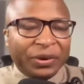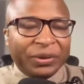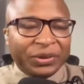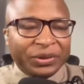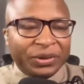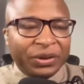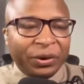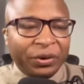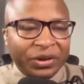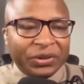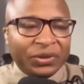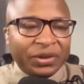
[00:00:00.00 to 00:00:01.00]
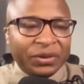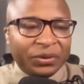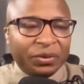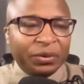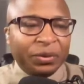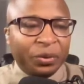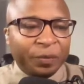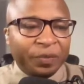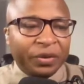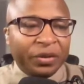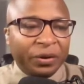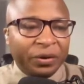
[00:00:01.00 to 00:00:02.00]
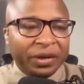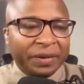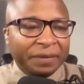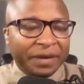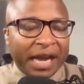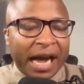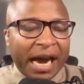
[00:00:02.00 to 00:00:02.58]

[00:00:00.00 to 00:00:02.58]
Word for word: verses 36 through 39.